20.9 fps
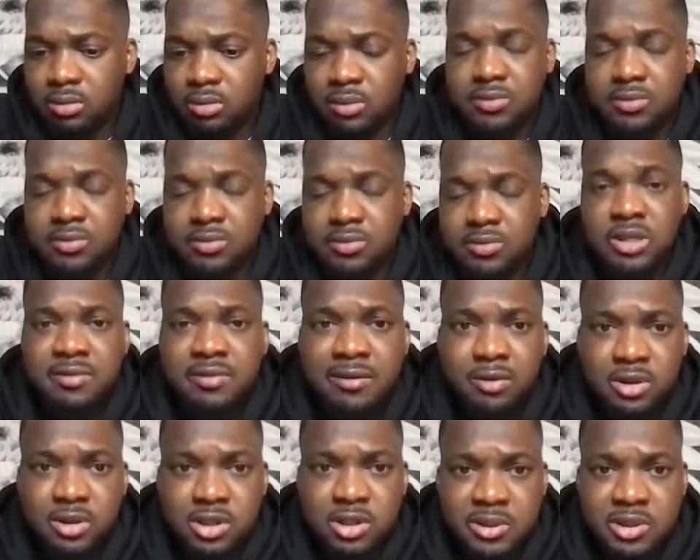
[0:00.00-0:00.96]
Obviously,
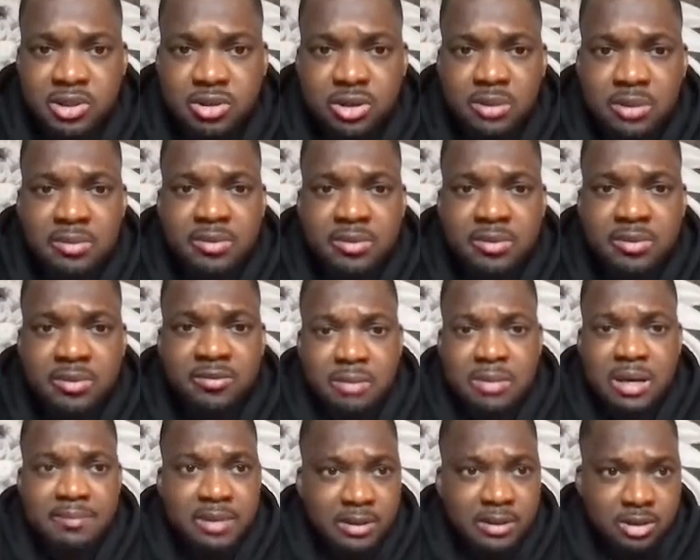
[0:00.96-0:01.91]
everyone's been screaming for
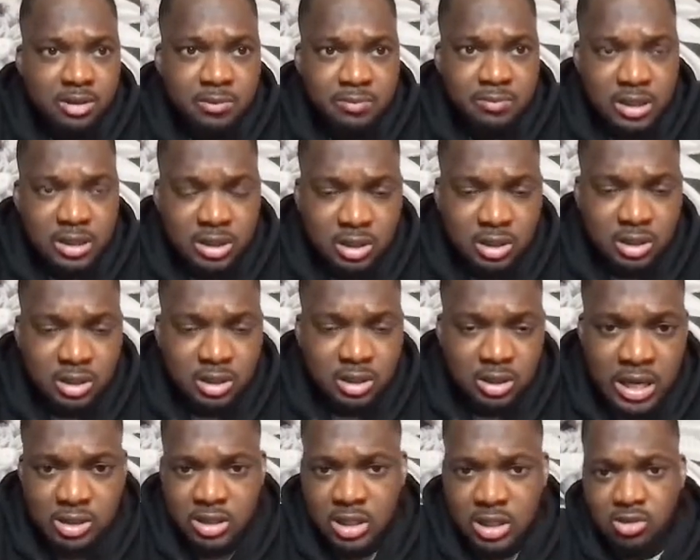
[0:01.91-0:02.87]
Aubameyang to be,
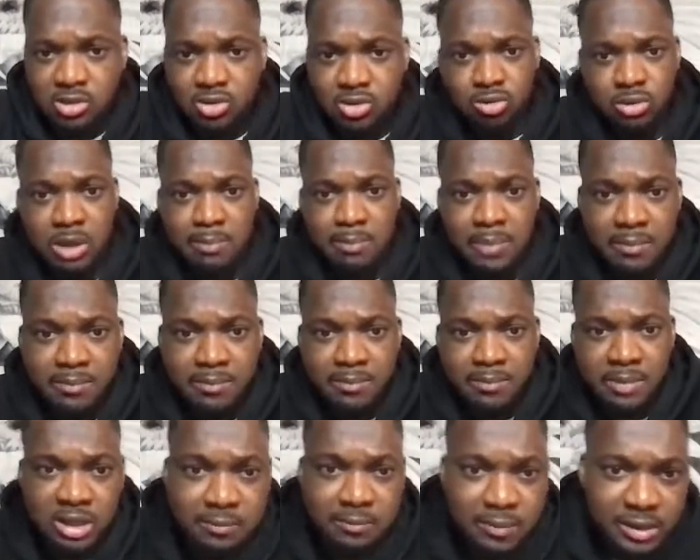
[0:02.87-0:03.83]

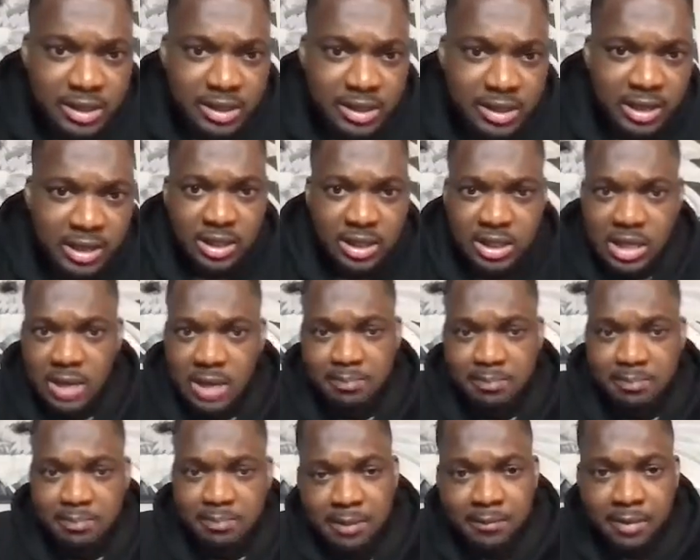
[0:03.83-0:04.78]
Aubameyang number 9. You're there,
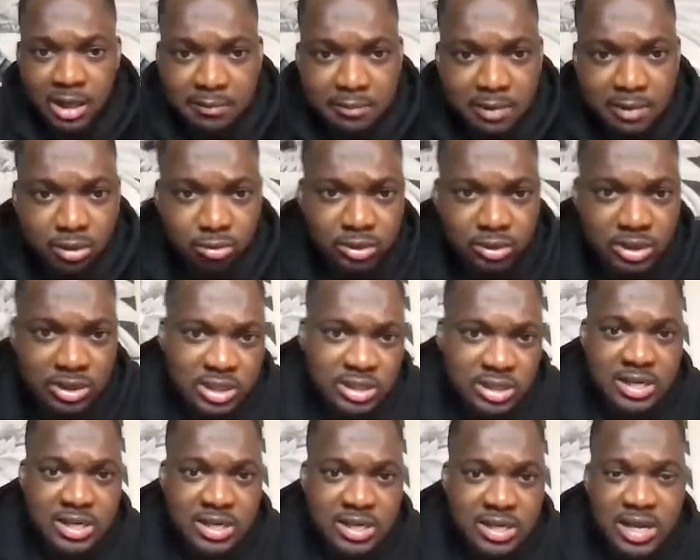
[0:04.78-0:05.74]
play him in the middle, this
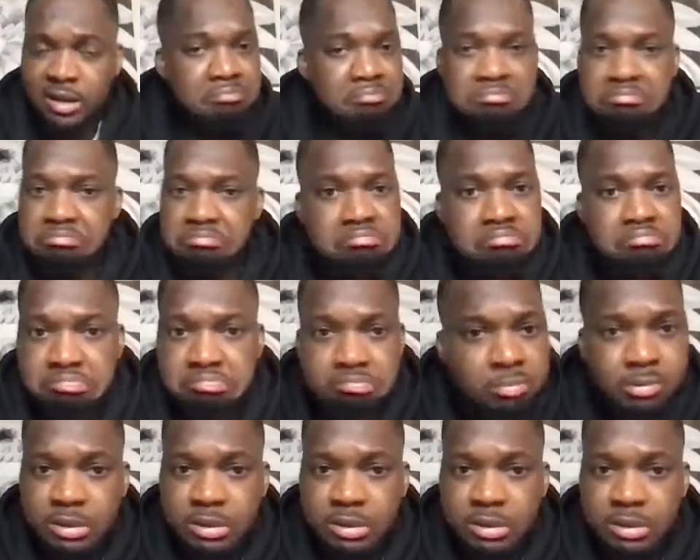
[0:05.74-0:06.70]
and that.
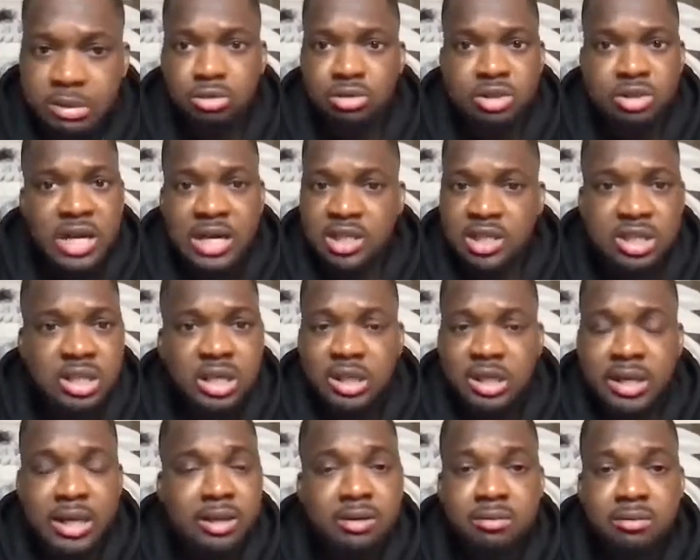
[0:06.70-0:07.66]
Didn't do jack shit
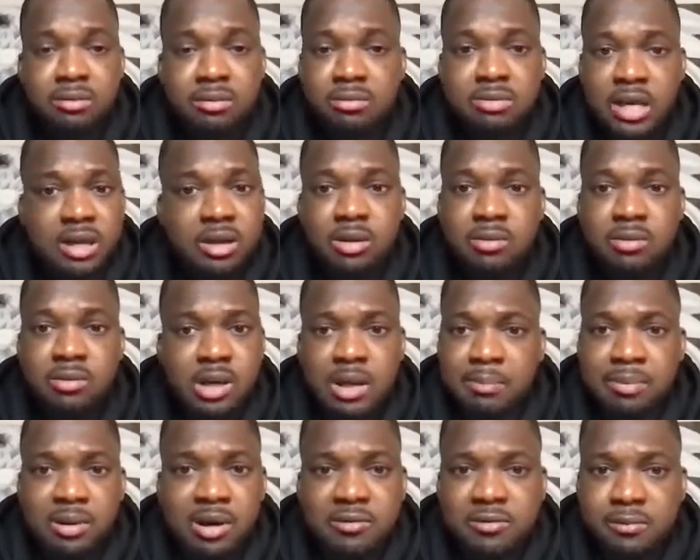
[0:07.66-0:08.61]
again today,
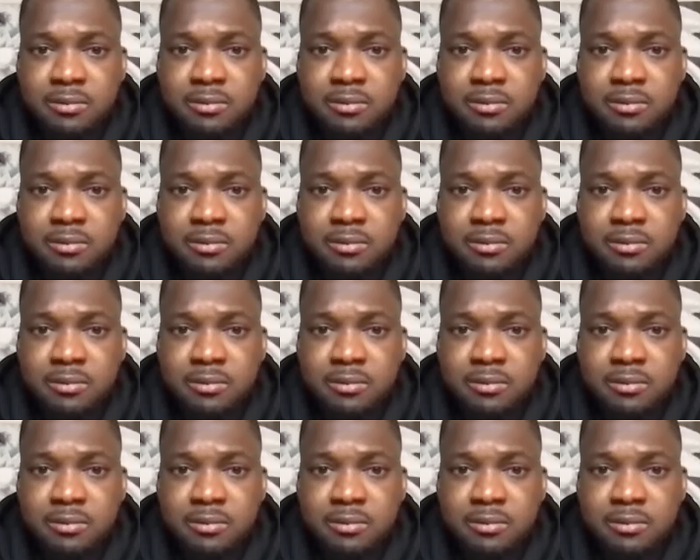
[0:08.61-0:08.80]
apart from